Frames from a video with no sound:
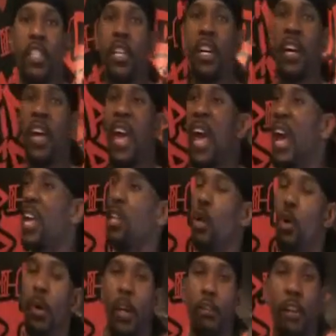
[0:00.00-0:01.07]
to
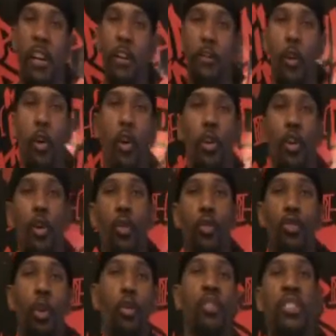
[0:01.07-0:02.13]
Halo and Grand Theft
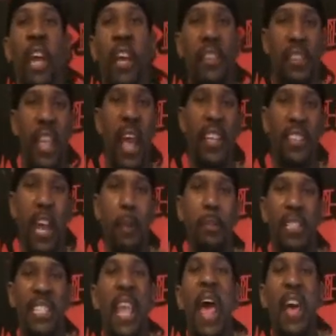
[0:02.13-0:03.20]
Auto, that
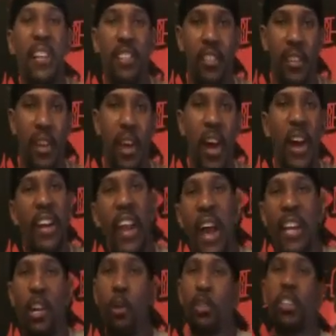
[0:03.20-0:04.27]
type of status.
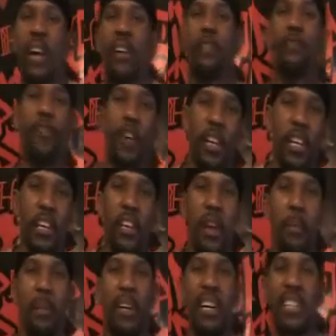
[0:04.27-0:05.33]
Now, I know it's kind of funny
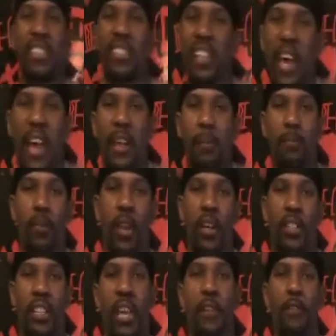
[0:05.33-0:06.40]
because it's like
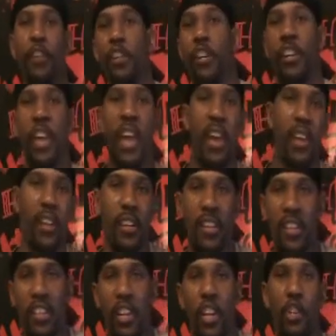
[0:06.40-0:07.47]
Sam Fisher can't
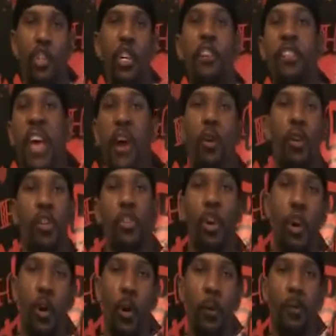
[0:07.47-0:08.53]
achieve that on
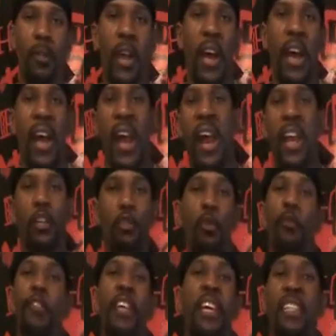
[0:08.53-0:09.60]
its own, and
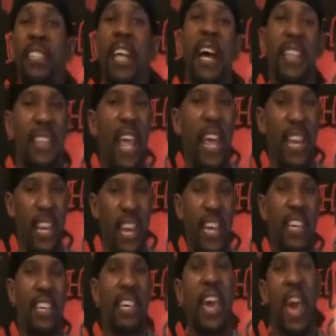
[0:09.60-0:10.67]
truthfully, it's not that
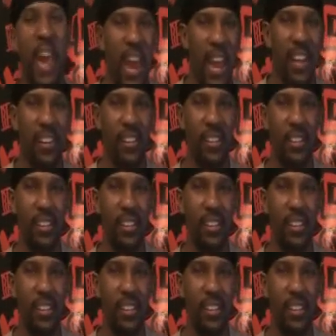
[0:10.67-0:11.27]
it can't,